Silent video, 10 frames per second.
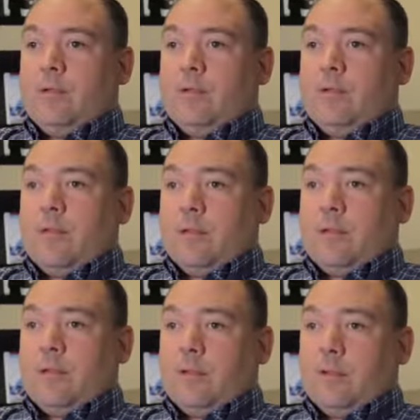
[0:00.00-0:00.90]

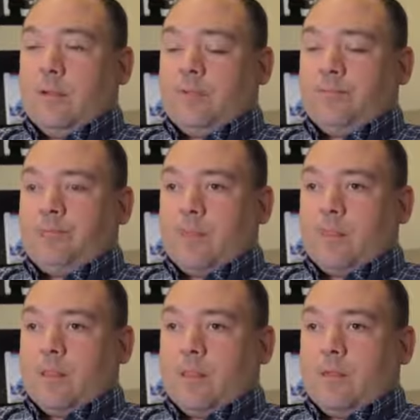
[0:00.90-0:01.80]
they
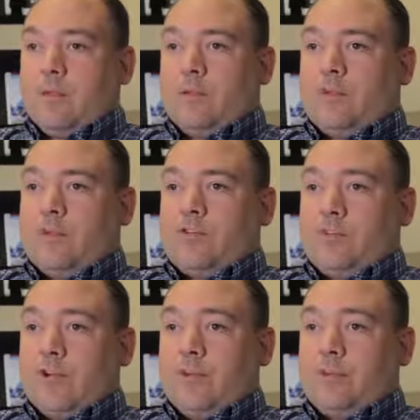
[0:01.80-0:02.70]

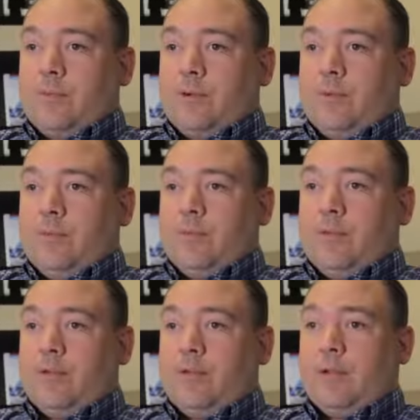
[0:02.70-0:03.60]
discharged me
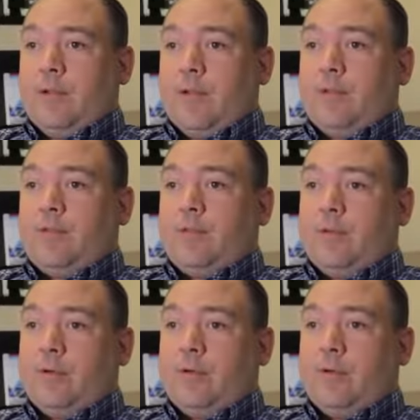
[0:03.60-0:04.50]
in the early hours of the
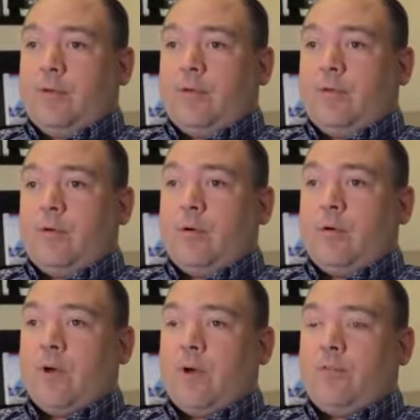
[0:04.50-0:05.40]
morning,
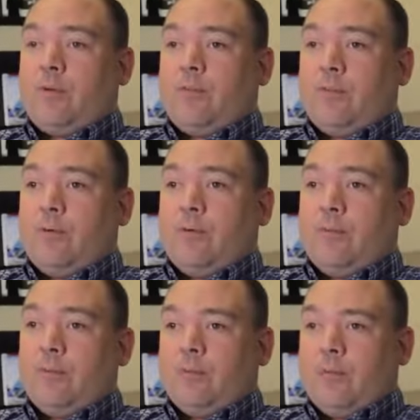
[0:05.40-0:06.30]
half past four,
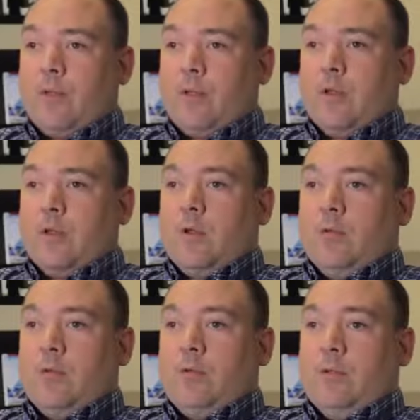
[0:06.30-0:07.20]

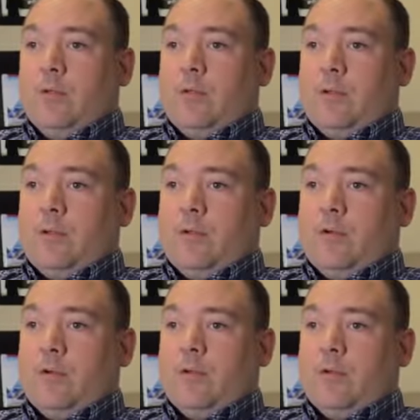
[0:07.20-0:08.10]
with no
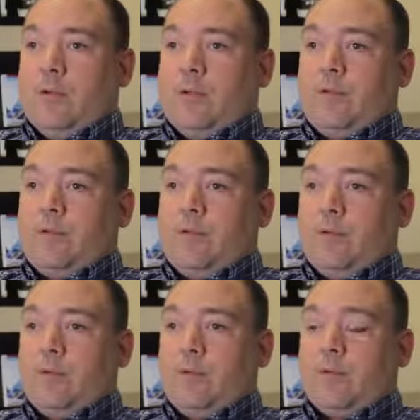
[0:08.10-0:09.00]
means
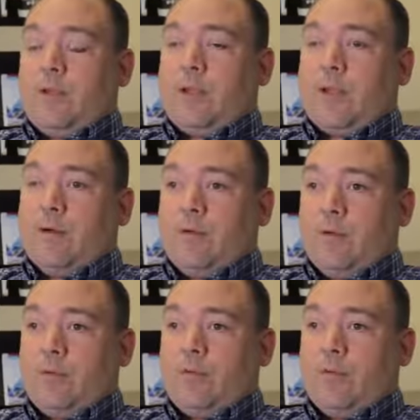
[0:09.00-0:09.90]
to get home
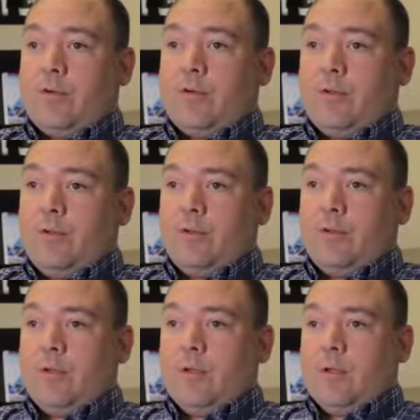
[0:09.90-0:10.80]
at all,
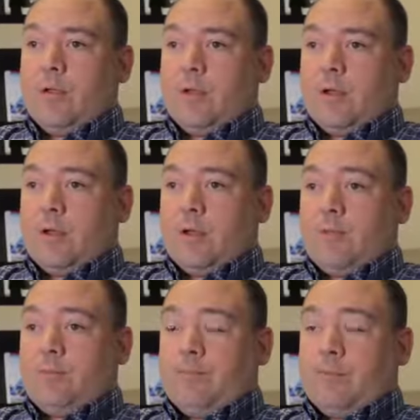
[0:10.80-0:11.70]

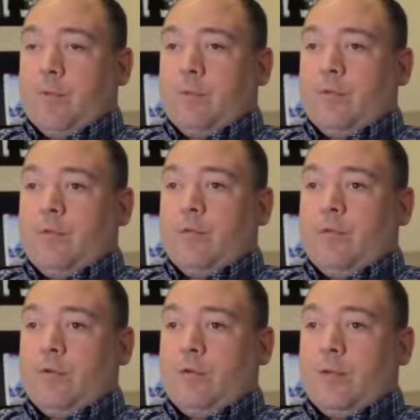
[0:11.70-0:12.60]

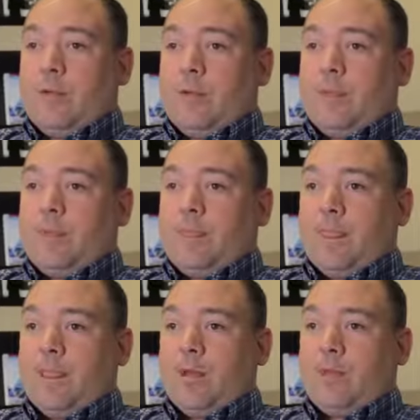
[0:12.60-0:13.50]
no way
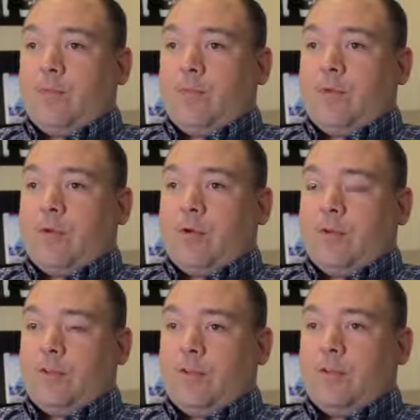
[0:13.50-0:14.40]
of
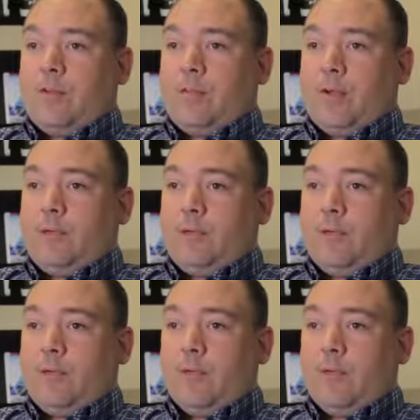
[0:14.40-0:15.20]
contacting people.